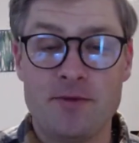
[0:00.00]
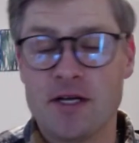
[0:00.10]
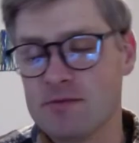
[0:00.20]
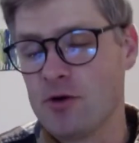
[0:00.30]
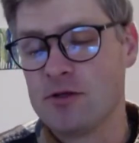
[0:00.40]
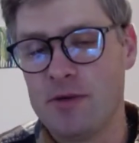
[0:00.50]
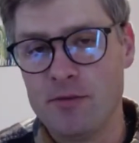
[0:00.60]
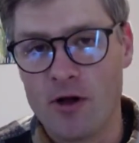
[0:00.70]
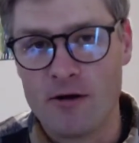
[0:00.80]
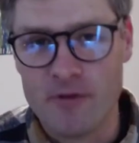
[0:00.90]
because most
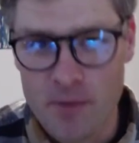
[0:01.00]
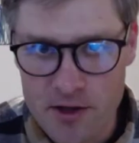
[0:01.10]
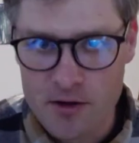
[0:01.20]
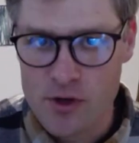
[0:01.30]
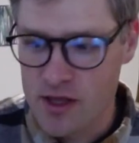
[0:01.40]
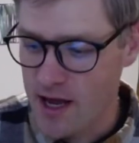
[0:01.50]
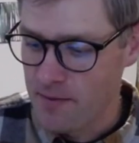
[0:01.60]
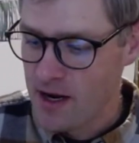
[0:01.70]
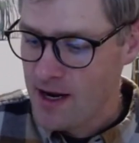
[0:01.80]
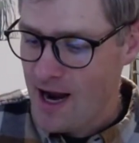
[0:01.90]
people are familiar with that,
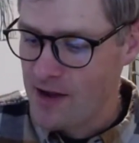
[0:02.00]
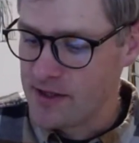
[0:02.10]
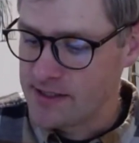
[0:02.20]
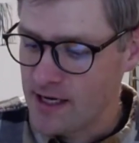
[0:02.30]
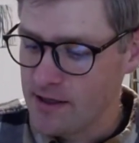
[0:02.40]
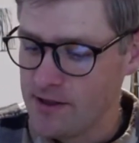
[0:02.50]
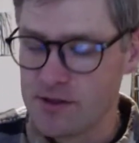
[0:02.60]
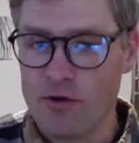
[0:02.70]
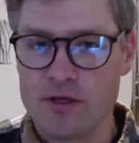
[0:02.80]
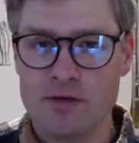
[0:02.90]
and the second is
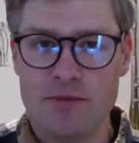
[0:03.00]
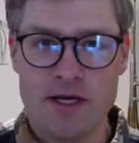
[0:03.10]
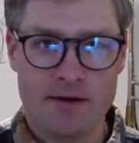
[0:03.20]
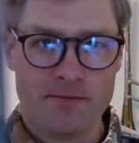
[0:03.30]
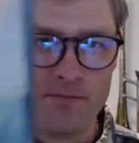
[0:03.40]
going to be